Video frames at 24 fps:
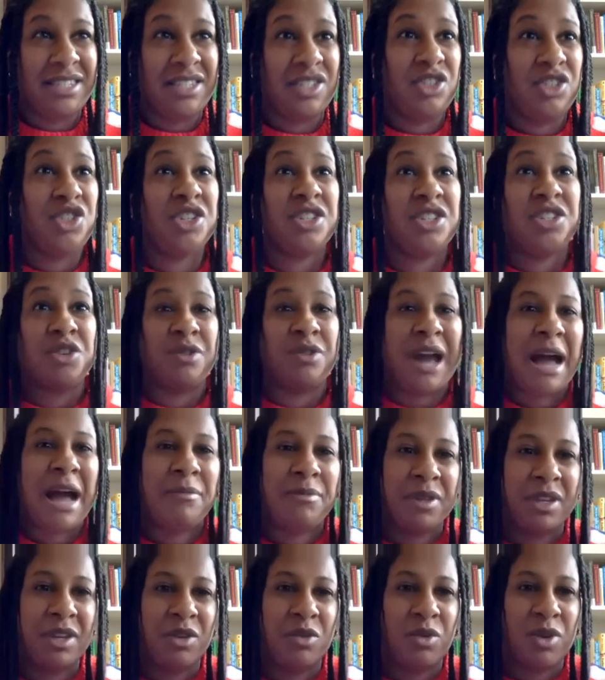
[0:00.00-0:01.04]
just
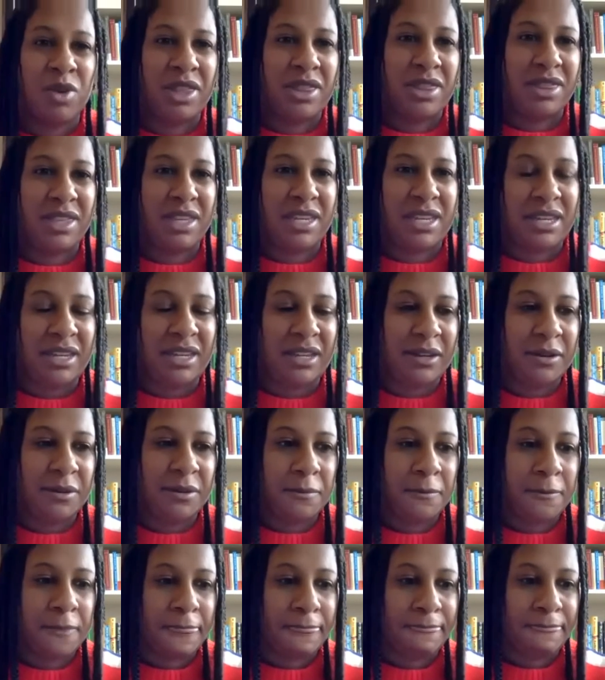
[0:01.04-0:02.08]
grappling with the
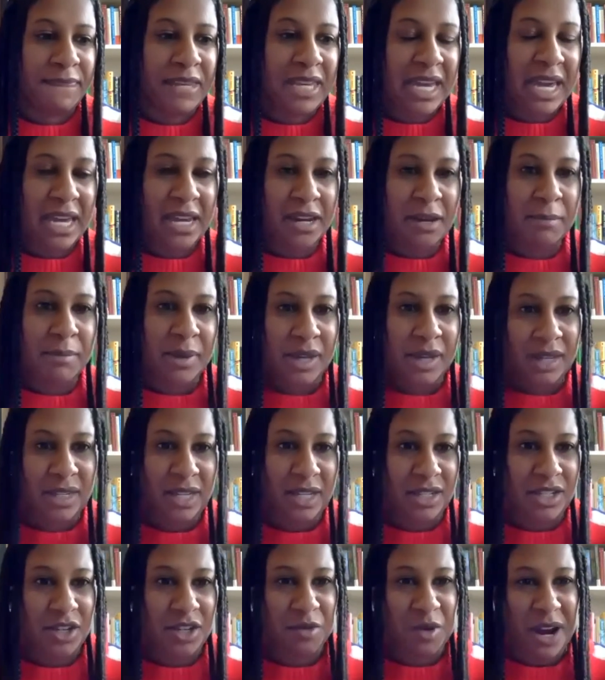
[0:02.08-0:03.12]

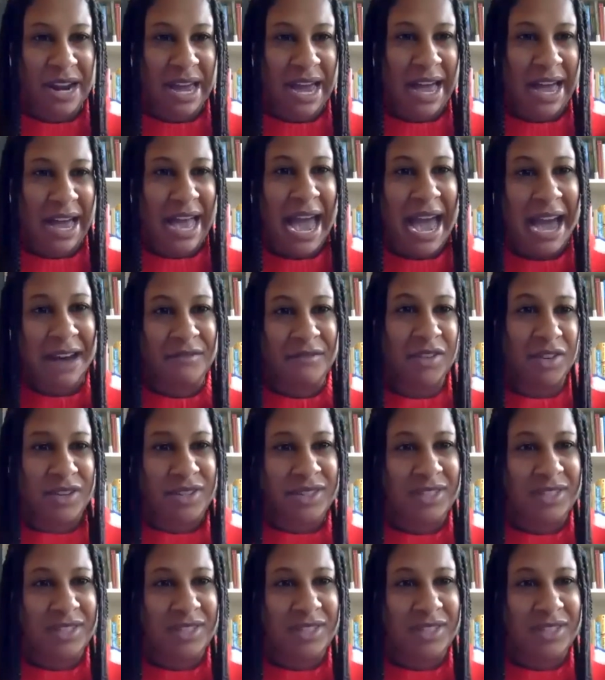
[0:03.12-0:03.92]
inability to have